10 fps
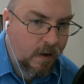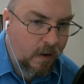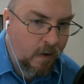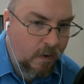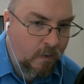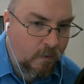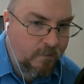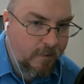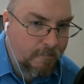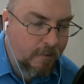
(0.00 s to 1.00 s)

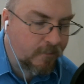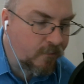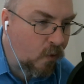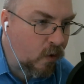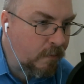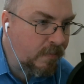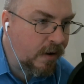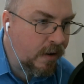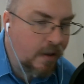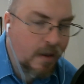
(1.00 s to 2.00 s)
overperformed?
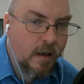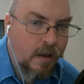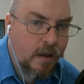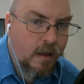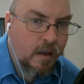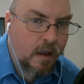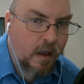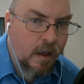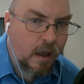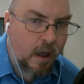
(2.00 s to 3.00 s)

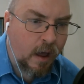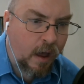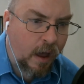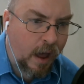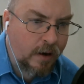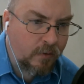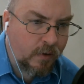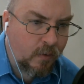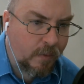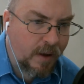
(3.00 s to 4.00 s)
I don't
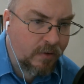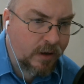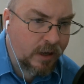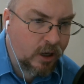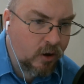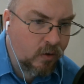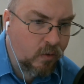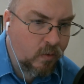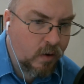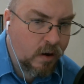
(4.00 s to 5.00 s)
know about
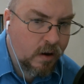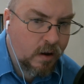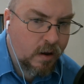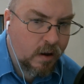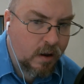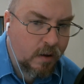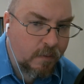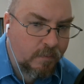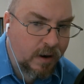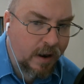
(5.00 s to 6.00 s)
you,
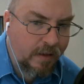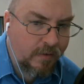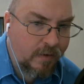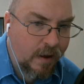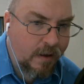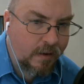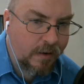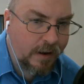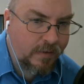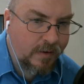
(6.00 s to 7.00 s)
but let's
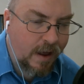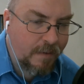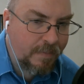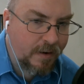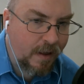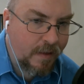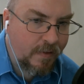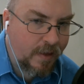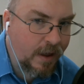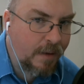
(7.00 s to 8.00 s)
let's stop and
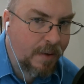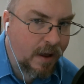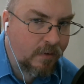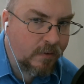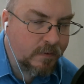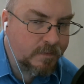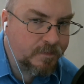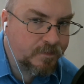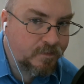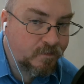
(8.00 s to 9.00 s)
think about
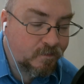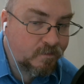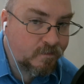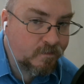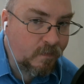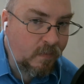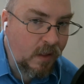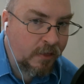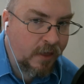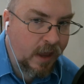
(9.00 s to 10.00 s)

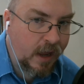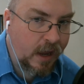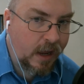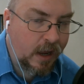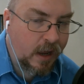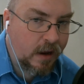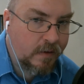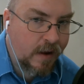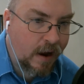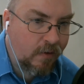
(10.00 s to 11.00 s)
the
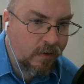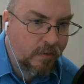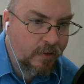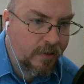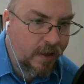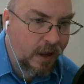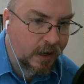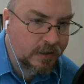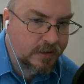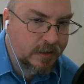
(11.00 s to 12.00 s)
terrible
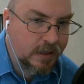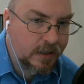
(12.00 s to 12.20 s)
things